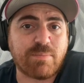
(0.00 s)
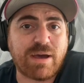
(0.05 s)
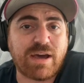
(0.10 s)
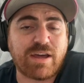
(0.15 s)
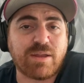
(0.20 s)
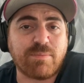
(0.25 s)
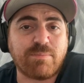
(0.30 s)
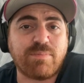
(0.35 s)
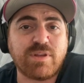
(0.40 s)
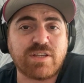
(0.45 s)

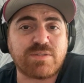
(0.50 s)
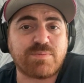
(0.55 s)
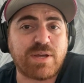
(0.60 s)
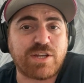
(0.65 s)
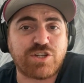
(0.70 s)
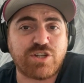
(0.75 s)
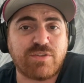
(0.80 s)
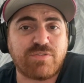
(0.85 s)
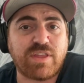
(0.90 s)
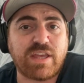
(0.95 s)
about it,
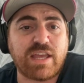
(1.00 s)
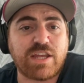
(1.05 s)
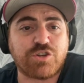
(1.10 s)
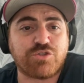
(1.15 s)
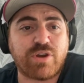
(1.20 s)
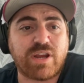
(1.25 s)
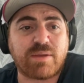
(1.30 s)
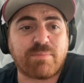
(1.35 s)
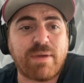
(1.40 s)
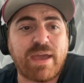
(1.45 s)
especially if they get
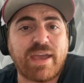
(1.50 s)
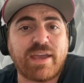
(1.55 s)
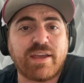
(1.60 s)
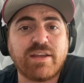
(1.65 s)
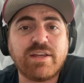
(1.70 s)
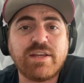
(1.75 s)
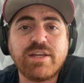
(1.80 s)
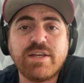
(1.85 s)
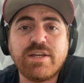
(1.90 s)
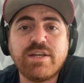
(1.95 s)
Drake May.
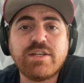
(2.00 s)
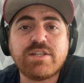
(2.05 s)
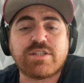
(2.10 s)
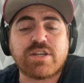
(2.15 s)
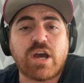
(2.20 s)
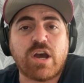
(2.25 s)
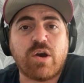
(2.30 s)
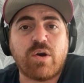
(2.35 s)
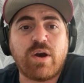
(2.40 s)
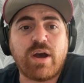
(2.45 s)

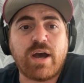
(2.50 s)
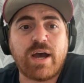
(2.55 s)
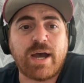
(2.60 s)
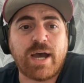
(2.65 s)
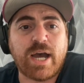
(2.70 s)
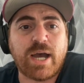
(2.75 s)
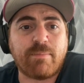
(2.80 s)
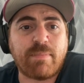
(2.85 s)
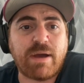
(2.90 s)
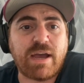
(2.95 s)
So
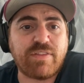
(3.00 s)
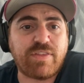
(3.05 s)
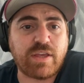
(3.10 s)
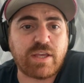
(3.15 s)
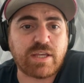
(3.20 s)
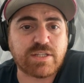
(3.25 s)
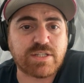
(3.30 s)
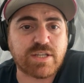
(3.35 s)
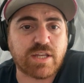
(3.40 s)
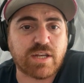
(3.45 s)
I think
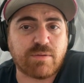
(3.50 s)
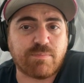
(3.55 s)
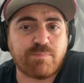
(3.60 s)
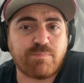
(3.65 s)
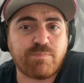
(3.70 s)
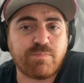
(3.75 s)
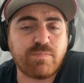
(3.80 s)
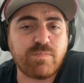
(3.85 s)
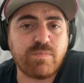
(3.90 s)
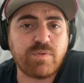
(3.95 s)
it's going
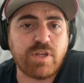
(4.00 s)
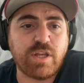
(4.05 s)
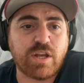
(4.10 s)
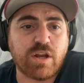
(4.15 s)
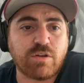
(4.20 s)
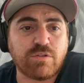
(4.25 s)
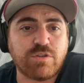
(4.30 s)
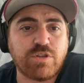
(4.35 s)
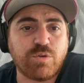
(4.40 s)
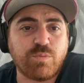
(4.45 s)

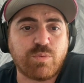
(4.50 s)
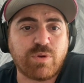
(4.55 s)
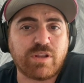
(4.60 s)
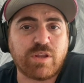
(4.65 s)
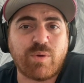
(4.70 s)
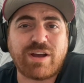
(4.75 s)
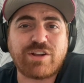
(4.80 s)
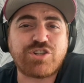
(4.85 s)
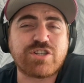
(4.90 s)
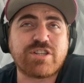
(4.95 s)
to, do really
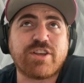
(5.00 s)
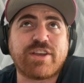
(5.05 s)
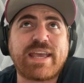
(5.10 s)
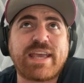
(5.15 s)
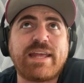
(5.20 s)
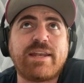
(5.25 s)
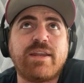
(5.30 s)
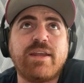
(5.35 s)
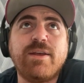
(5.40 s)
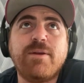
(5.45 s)
well. Just look
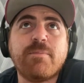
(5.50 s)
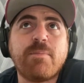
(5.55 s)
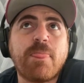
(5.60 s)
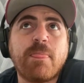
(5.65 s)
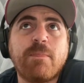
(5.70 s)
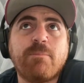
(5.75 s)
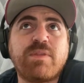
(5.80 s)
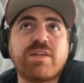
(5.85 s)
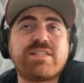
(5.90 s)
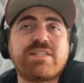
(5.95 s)
at
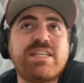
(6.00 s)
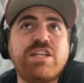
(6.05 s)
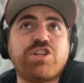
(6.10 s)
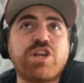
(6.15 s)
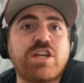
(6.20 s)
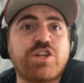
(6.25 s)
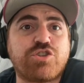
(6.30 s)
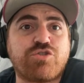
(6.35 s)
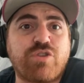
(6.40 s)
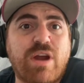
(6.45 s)
the
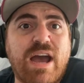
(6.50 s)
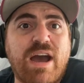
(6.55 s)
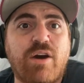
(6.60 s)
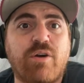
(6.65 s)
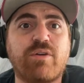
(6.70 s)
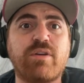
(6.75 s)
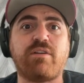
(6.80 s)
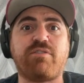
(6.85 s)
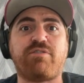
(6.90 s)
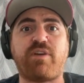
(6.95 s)
CJ
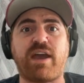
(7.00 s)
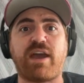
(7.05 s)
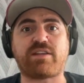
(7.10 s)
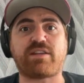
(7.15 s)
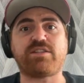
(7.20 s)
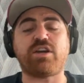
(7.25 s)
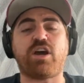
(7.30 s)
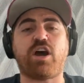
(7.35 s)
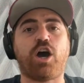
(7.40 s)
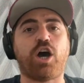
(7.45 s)
Stroud
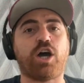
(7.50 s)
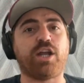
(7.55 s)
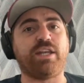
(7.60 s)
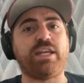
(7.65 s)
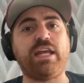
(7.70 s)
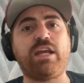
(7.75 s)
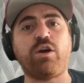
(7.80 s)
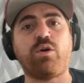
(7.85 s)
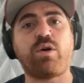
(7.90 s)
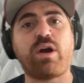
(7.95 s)
effect on
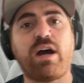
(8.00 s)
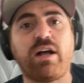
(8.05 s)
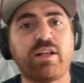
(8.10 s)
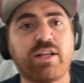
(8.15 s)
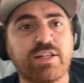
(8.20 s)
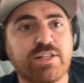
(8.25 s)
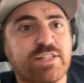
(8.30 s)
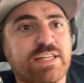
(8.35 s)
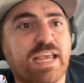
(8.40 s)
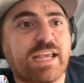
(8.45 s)
Nico
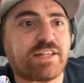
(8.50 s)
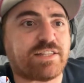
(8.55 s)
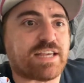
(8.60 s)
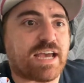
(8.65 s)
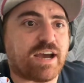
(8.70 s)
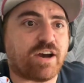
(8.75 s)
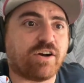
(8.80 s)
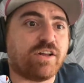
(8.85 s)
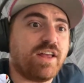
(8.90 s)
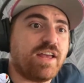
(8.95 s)
Collins, Tank
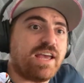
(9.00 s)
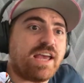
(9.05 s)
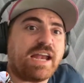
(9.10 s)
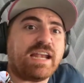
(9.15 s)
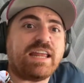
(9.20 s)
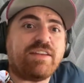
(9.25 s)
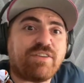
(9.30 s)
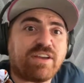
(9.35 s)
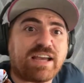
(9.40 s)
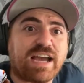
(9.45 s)
Dell, and
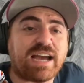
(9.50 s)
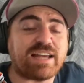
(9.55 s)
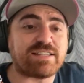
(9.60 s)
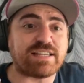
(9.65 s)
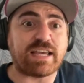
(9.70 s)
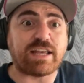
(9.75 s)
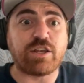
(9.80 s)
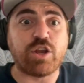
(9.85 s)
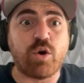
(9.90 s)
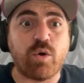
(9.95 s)
even guys
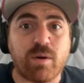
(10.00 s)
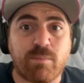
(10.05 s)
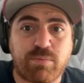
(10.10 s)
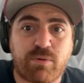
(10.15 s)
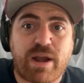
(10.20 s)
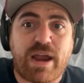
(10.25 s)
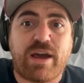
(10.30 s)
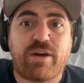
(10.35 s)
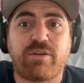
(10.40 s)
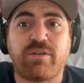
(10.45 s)
like Noah
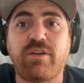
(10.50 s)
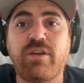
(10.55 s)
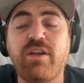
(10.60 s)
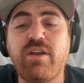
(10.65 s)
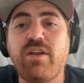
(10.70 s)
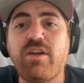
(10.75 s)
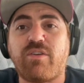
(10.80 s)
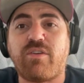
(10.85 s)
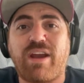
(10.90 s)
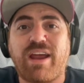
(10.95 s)
Brown,
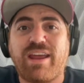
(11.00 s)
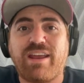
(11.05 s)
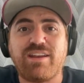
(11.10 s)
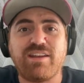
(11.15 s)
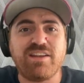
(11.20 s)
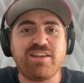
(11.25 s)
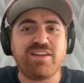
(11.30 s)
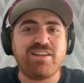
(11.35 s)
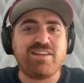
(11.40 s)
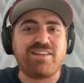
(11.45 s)
right?
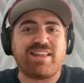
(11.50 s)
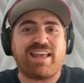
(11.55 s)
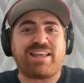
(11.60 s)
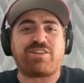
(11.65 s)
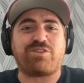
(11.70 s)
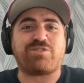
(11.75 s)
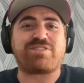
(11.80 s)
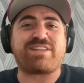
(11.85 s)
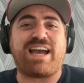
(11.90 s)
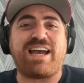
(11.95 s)
Like
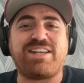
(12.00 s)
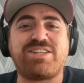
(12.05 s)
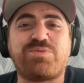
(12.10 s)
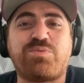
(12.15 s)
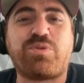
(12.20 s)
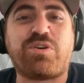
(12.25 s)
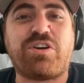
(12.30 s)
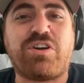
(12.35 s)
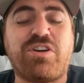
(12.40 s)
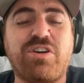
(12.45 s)
those guys
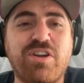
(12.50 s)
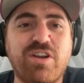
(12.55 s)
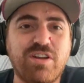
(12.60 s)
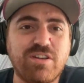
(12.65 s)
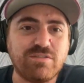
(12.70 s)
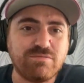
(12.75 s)
were